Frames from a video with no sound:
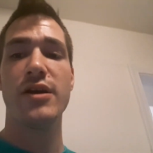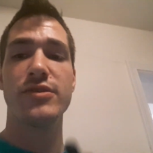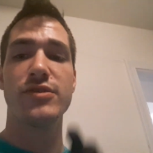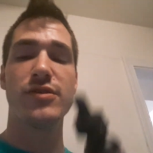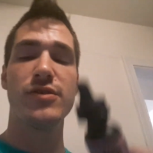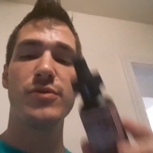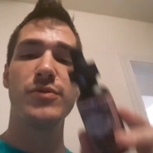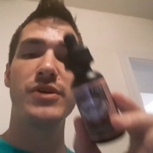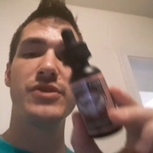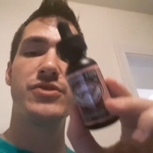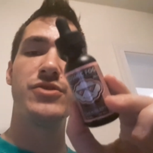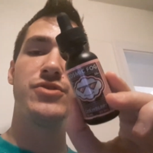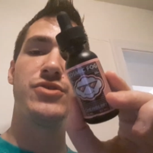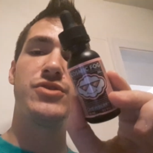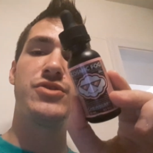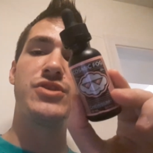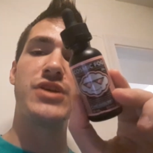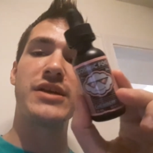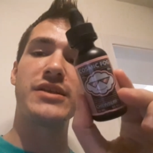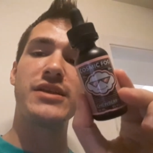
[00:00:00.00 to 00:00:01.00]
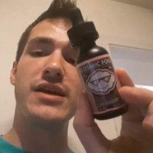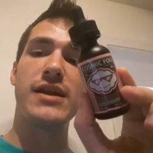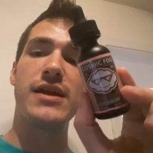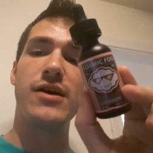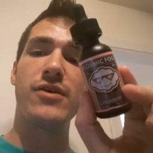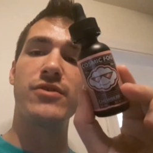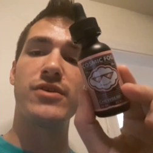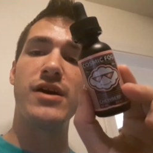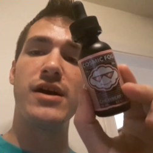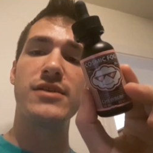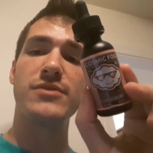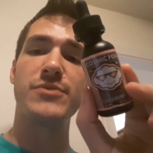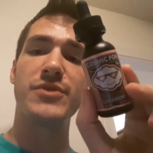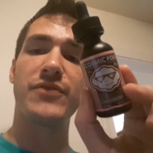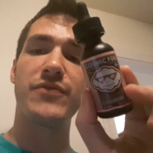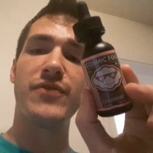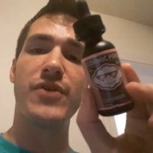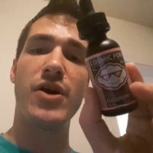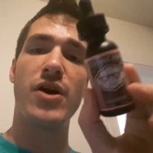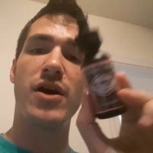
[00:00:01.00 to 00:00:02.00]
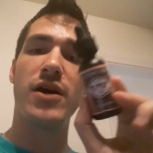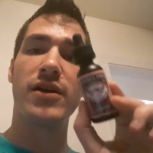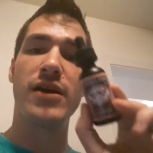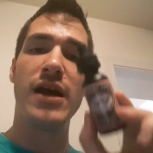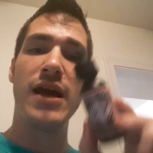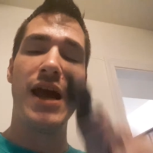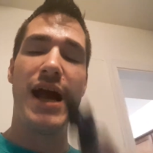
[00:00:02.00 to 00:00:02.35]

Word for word: So anyways, you should check that out, Cosmic Fog.